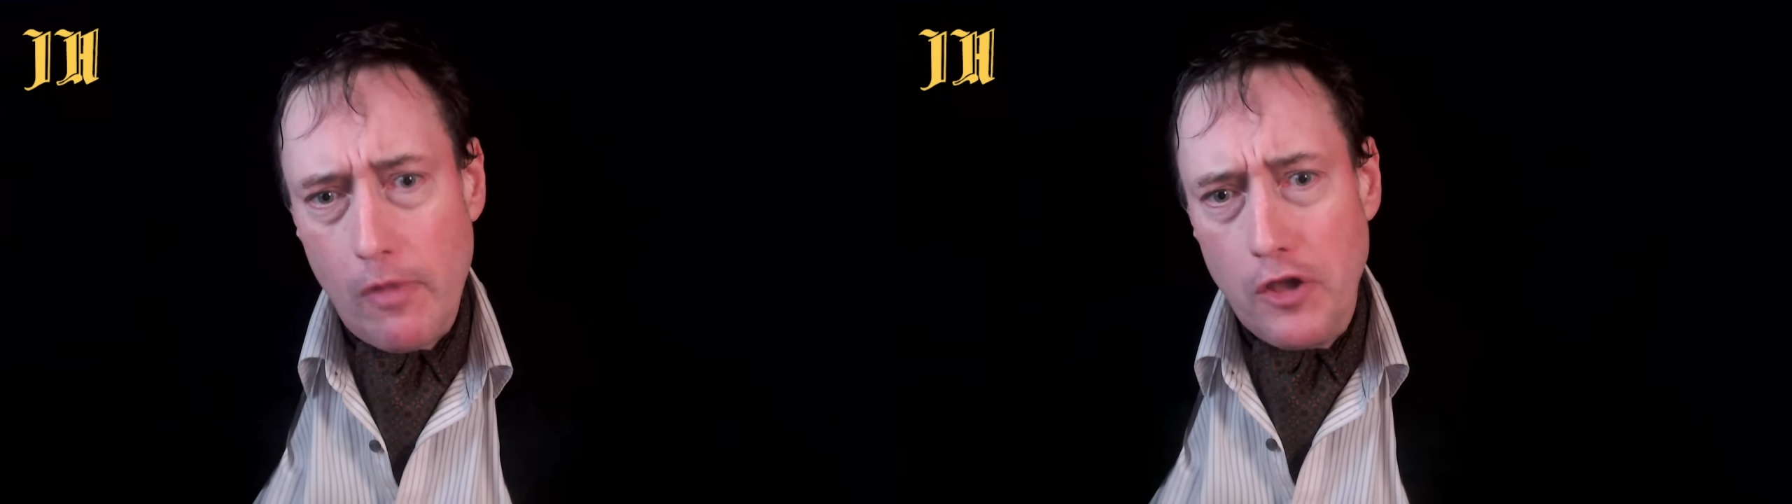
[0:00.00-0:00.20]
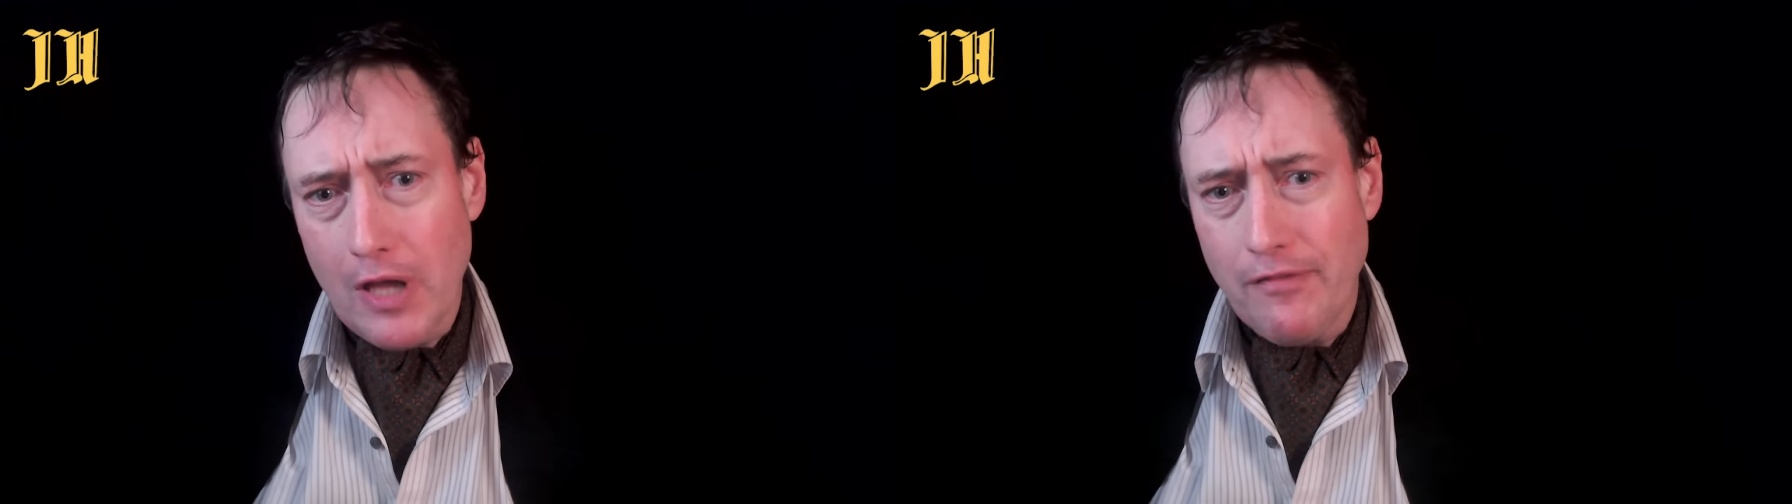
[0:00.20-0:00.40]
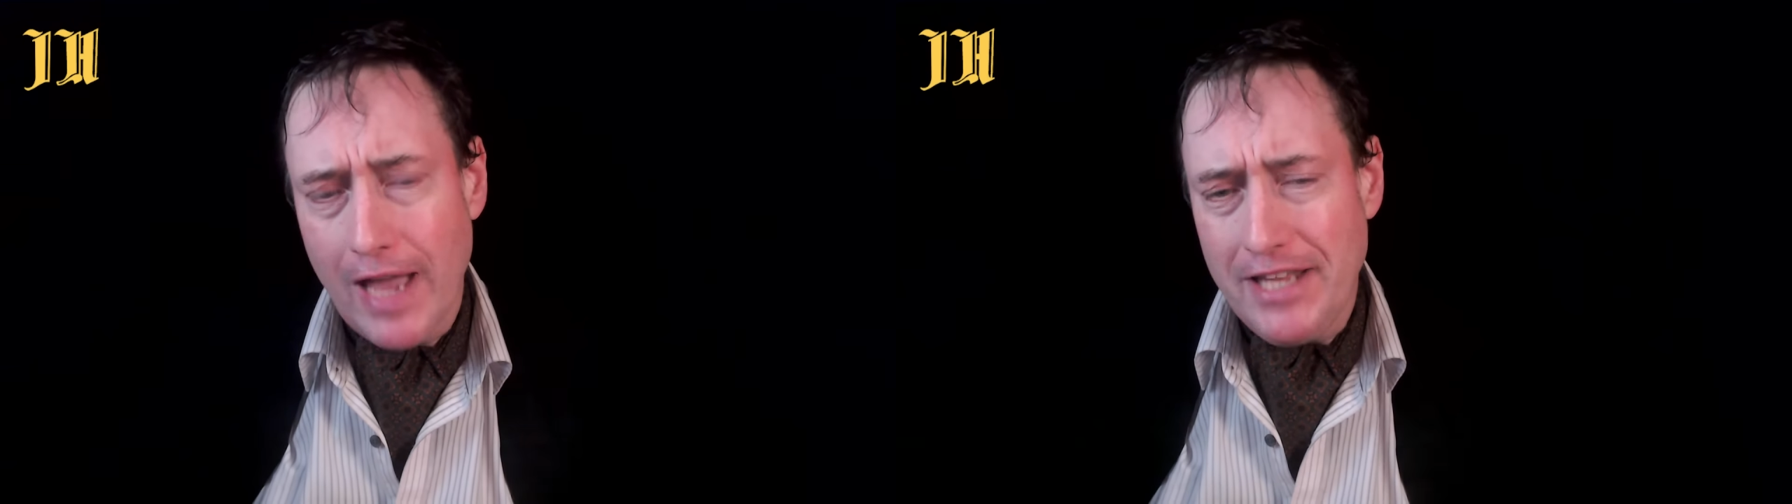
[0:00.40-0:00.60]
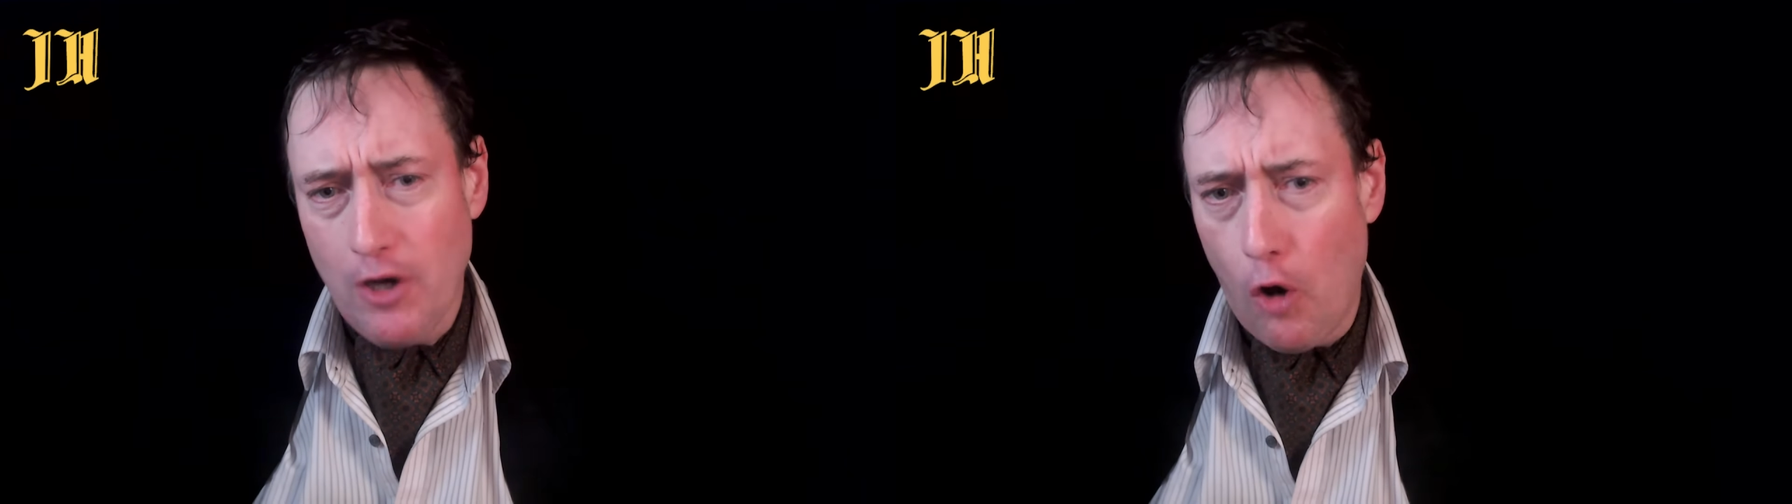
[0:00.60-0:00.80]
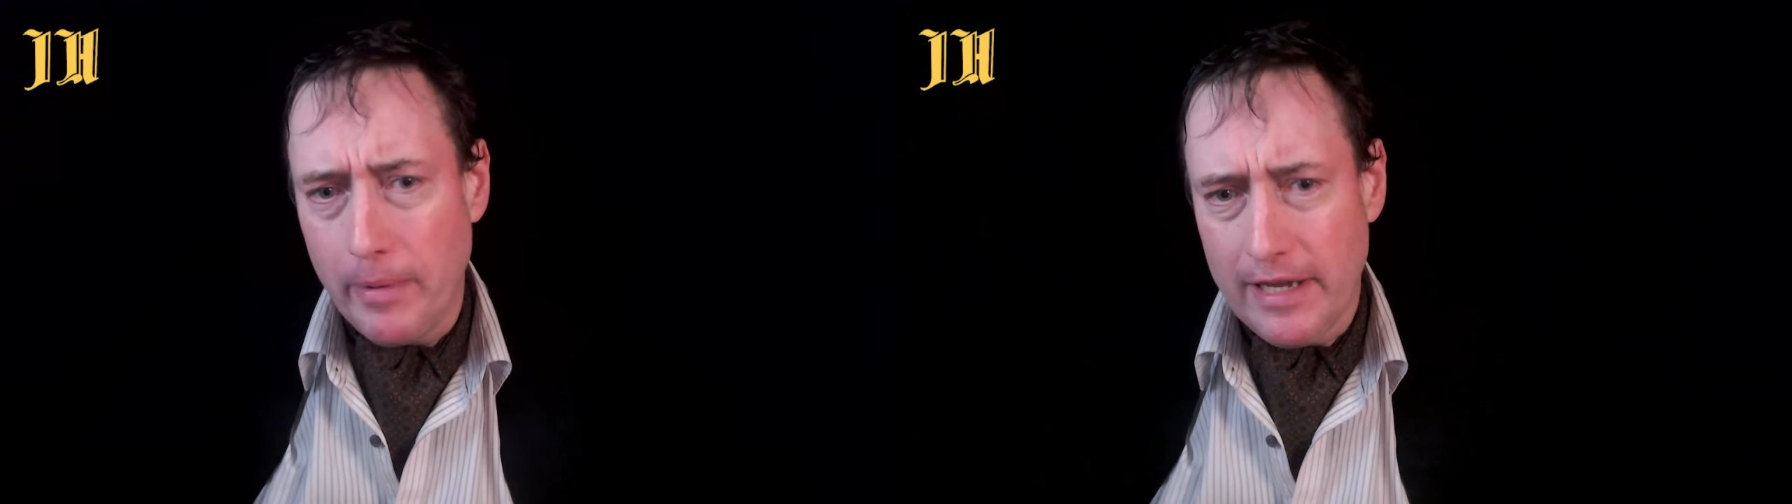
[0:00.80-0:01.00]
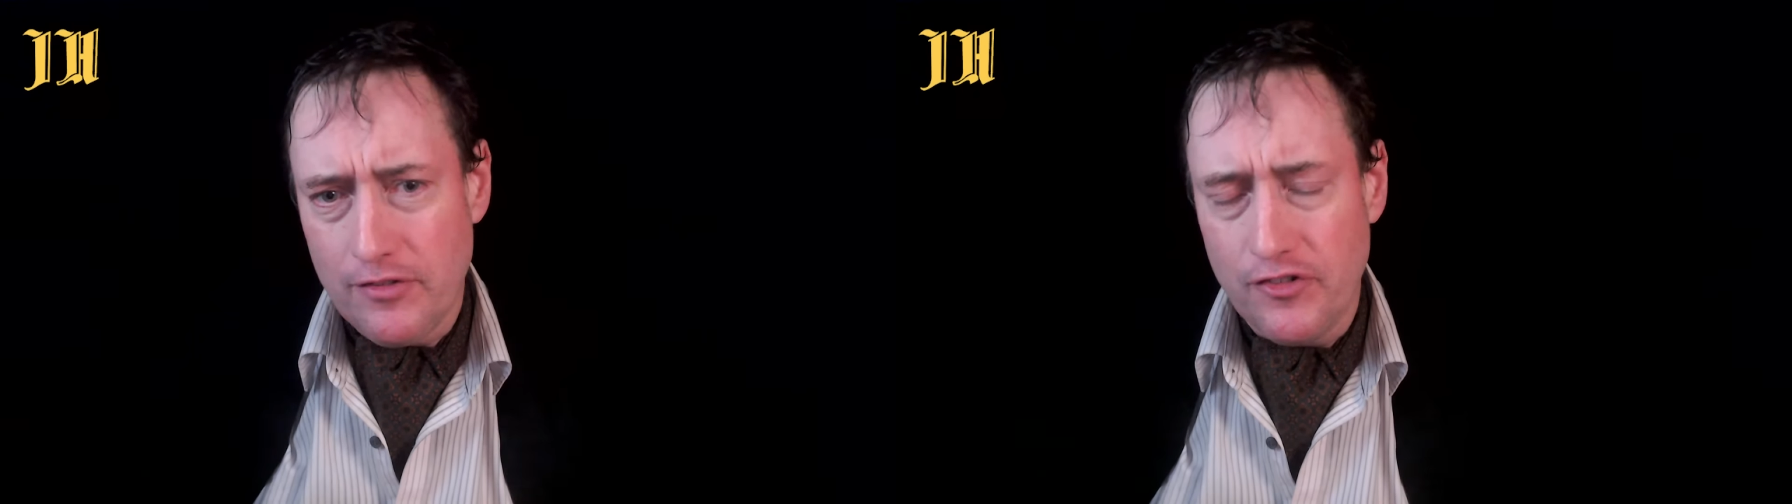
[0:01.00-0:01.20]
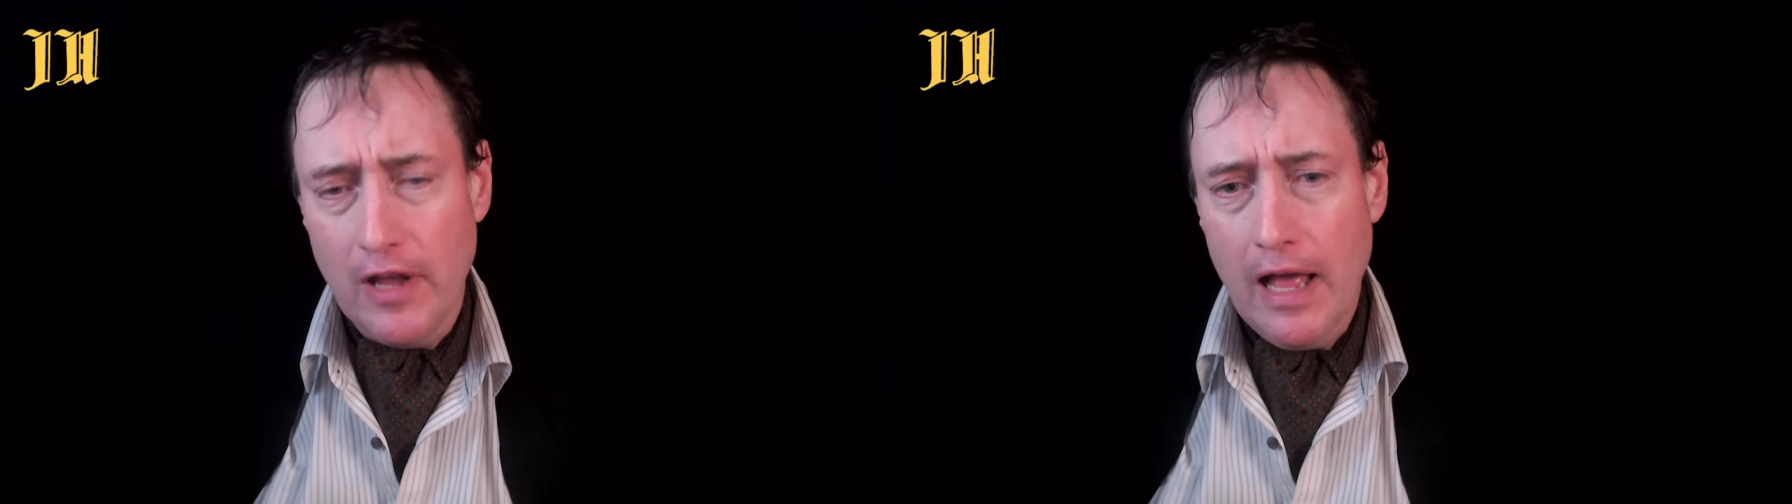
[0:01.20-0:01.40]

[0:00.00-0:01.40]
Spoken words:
You have Katie Hopkins